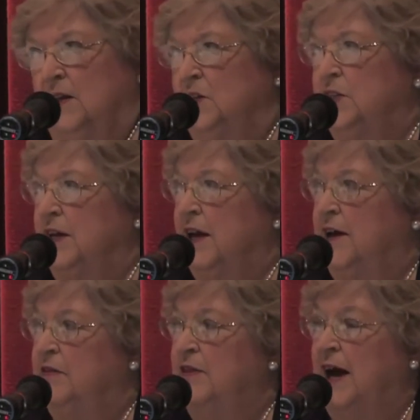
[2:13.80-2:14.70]
And he said,
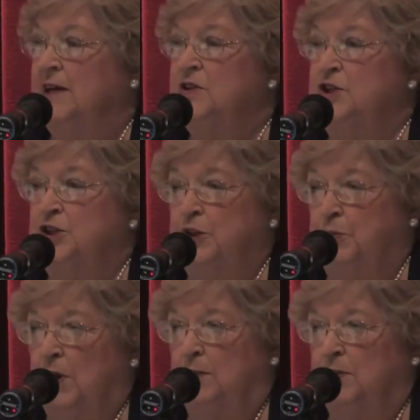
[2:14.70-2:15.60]
and that's
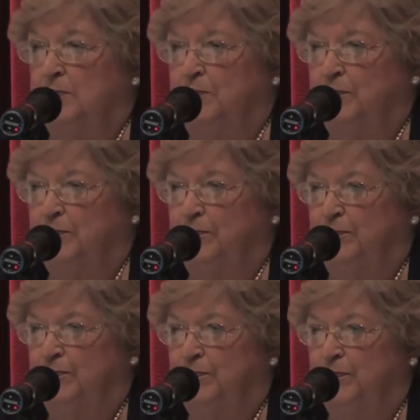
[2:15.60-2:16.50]
the problem.
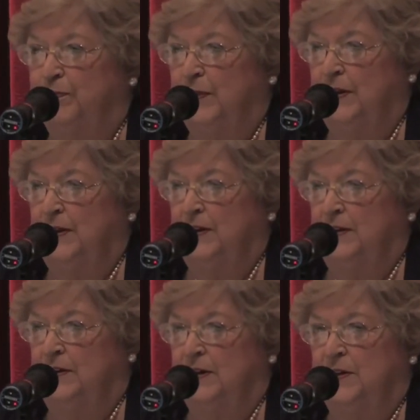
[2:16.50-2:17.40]

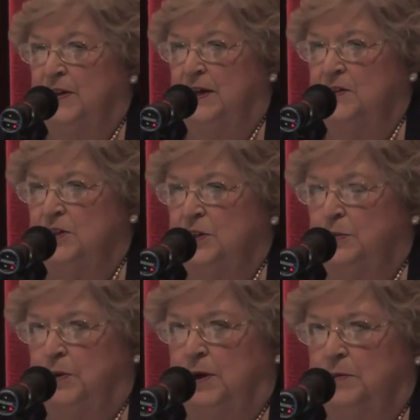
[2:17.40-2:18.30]
Okay, that's
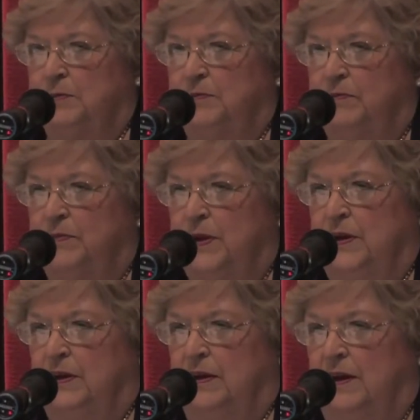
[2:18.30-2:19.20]
the problem.
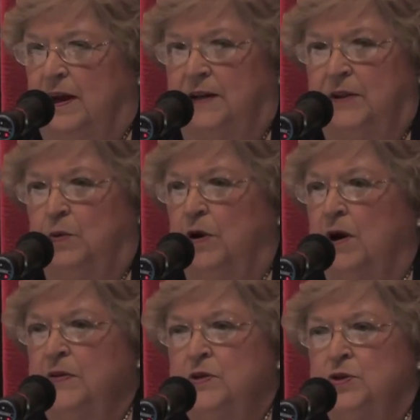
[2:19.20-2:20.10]
And there
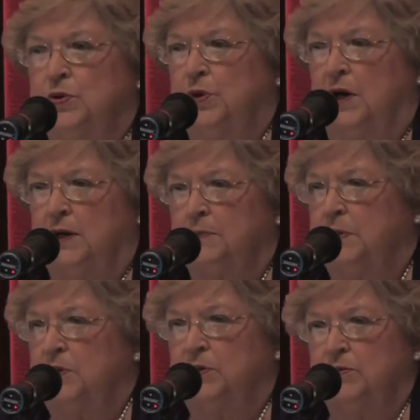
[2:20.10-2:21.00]
were others who got
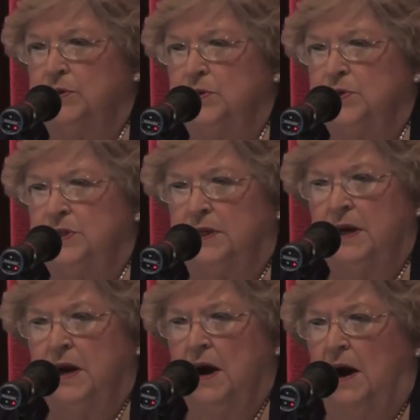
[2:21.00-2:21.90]
up and who
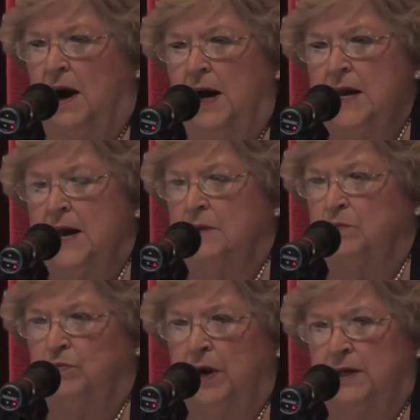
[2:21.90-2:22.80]
said, I
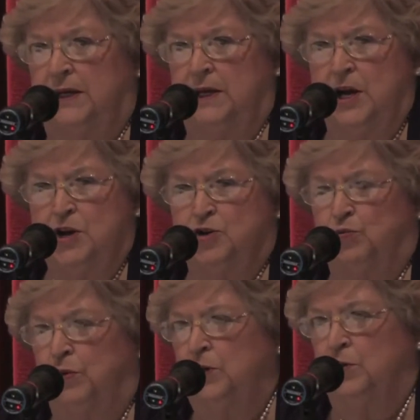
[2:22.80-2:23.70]
am ready
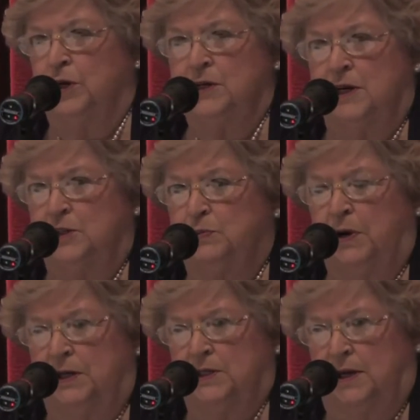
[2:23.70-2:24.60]
to
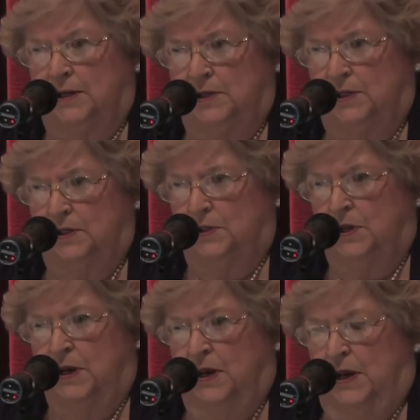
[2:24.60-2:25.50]
reorganize my
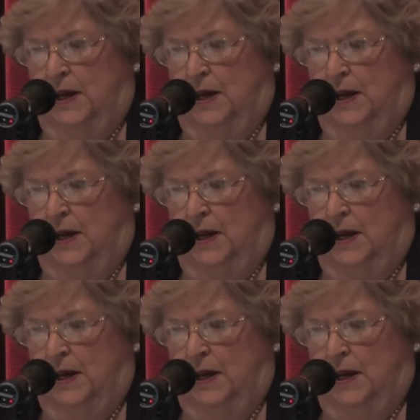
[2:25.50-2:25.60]
diocese,